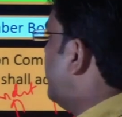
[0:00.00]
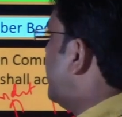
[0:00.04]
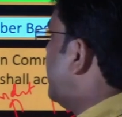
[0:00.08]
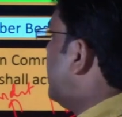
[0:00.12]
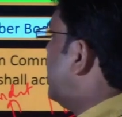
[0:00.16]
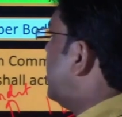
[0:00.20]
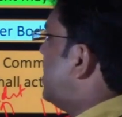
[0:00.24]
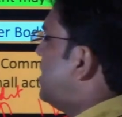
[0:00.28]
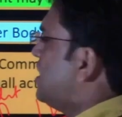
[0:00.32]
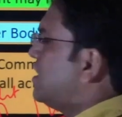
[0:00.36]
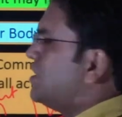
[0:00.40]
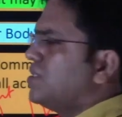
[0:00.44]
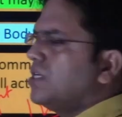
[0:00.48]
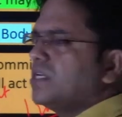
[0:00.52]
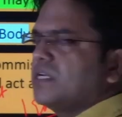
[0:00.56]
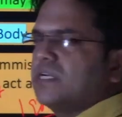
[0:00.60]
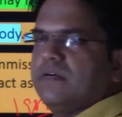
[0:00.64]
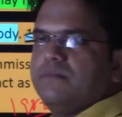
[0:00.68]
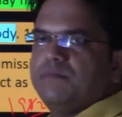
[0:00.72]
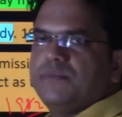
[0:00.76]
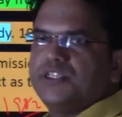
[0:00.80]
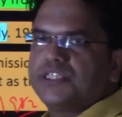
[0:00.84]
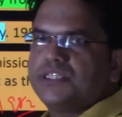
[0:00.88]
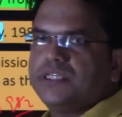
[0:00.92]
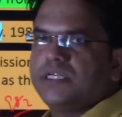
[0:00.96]
many election
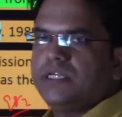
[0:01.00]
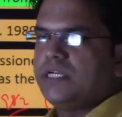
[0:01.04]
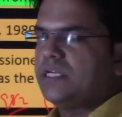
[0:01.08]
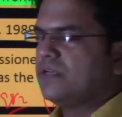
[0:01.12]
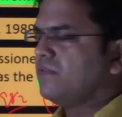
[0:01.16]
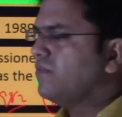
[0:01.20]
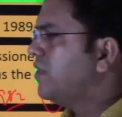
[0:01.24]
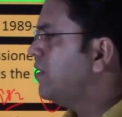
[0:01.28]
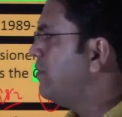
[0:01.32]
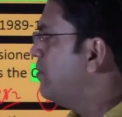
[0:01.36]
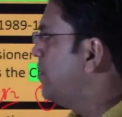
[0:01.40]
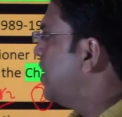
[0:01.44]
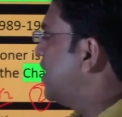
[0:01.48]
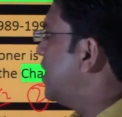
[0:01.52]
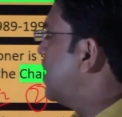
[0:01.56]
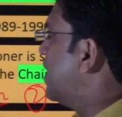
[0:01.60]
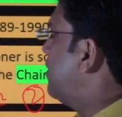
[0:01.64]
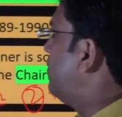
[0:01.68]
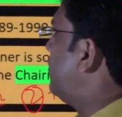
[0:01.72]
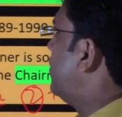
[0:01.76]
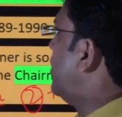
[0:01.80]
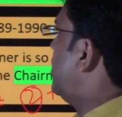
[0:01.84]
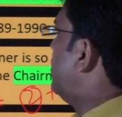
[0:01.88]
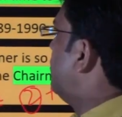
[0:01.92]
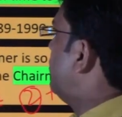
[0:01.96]
commissioner it will be
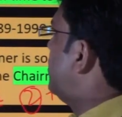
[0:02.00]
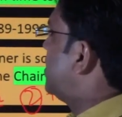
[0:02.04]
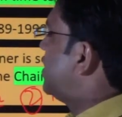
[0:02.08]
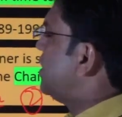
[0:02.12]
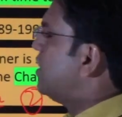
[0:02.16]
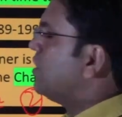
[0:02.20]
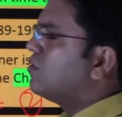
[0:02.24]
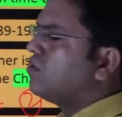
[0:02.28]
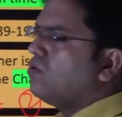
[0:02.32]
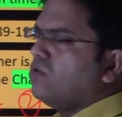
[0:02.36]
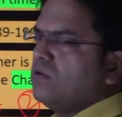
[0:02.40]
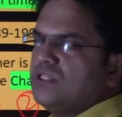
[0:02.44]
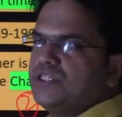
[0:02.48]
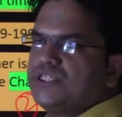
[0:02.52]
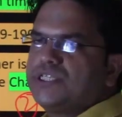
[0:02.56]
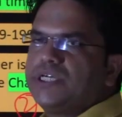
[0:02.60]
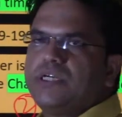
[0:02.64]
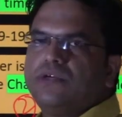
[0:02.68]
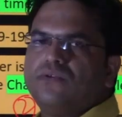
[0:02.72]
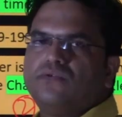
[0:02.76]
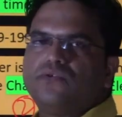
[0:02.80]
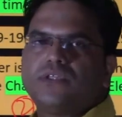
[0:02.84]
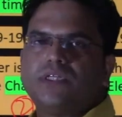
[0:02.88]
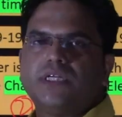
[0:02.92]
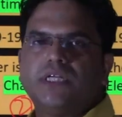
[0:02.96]
have. But in
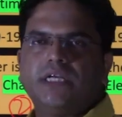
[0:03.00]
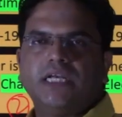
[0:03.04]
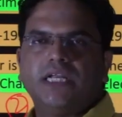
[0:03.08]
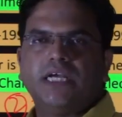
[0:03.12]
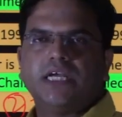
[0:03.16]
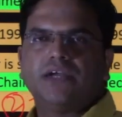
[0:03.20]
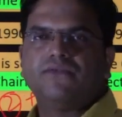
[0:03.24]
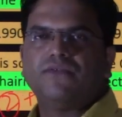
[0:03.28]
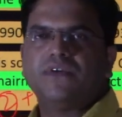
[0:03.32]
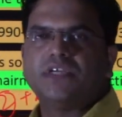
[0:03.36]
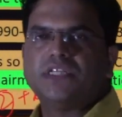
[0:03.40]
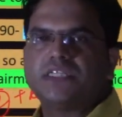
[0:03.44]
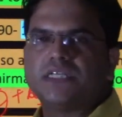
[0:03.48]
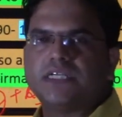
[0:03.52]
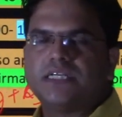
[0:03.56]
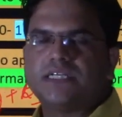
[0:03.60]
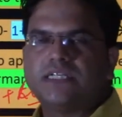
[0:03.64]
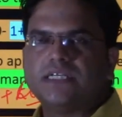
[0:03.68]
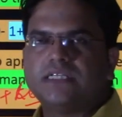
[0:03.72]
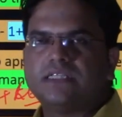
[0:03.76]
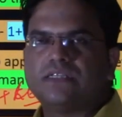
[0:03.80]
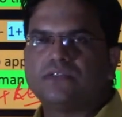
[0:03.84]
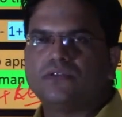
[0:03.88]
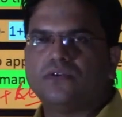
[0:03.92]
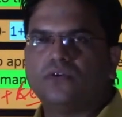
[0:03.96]
constitutional language
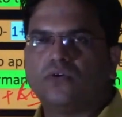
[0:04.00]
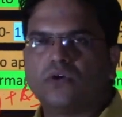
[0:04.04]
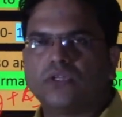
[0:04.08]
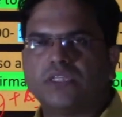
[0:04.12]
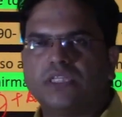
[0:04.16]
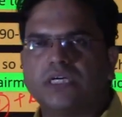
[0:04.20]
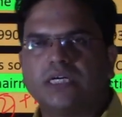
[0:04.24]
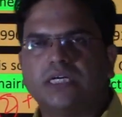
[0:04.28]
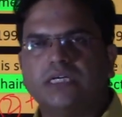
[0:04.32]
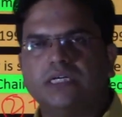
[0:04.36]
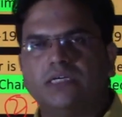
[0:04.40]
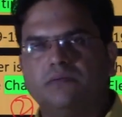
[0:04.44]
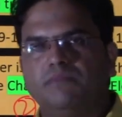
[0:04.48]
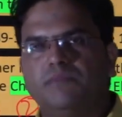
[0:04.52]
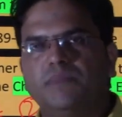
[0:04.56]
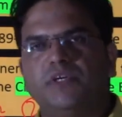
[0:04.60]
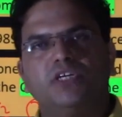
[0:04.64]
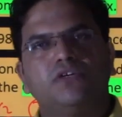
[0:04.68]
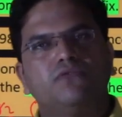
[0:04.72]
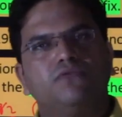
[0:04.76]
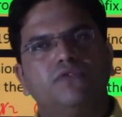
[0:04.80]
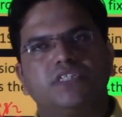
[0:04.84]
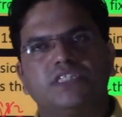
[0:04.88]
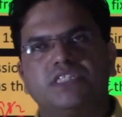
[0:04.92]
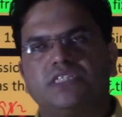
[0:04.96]
it is not the
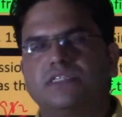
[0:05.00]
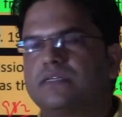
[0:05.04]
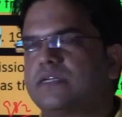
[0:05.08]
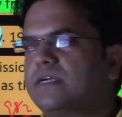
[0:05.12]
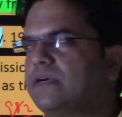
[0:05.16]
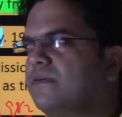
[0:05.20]
government which is